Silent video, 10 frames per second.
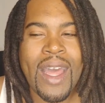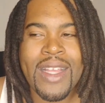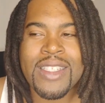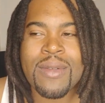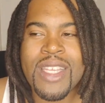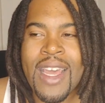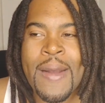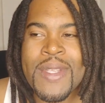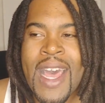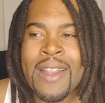
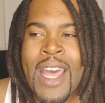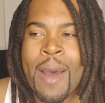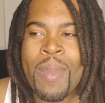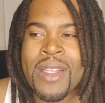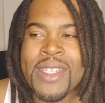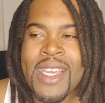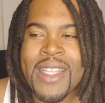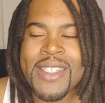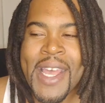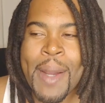sometimes I've been taking
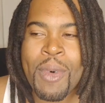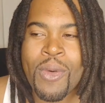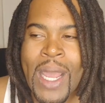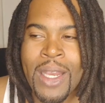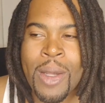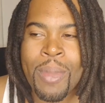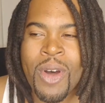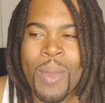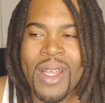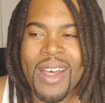time on writing the
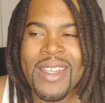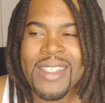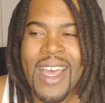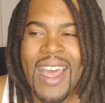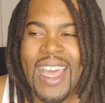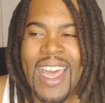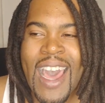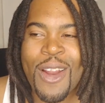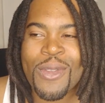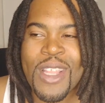book because
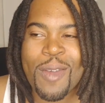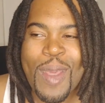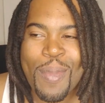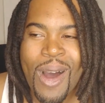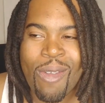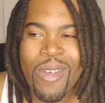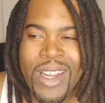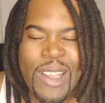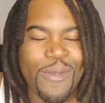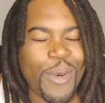I don't think people are
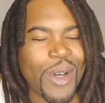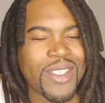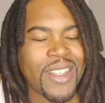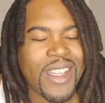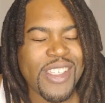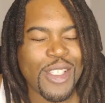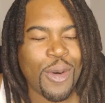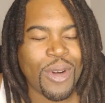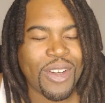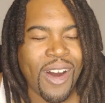ready for something
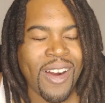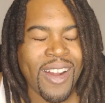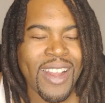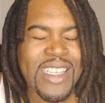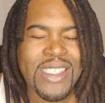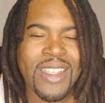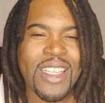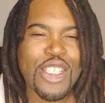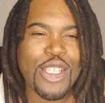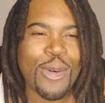so dark and
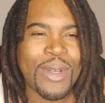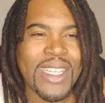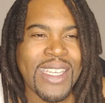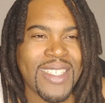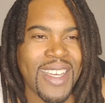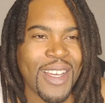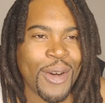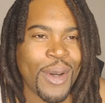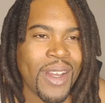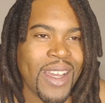something so
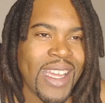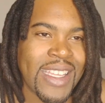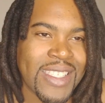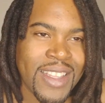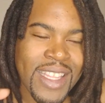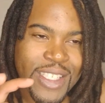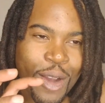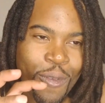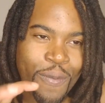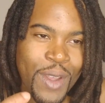detailed and something
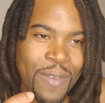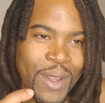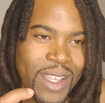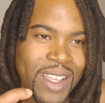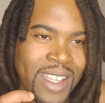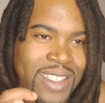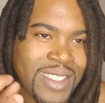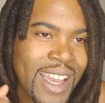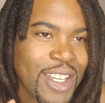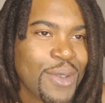so vivid and
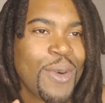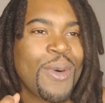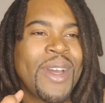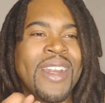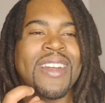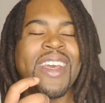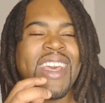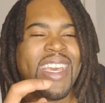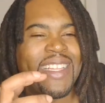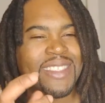sexual and
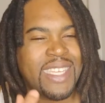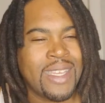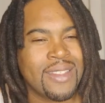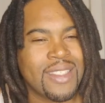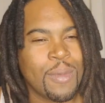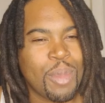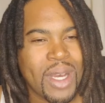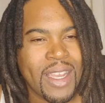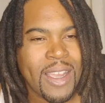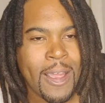intense.
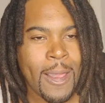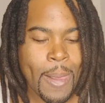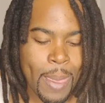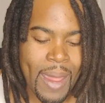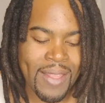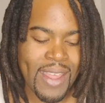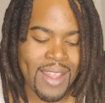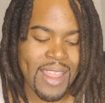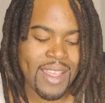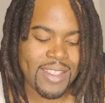But
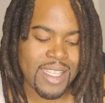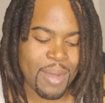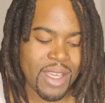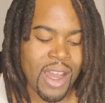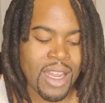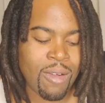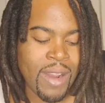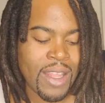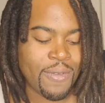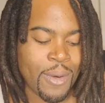I think some of y'all are
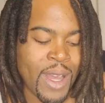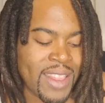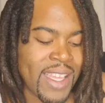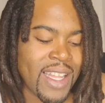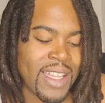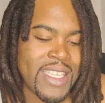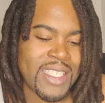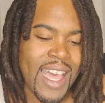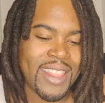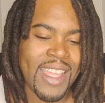ready for it. I think at least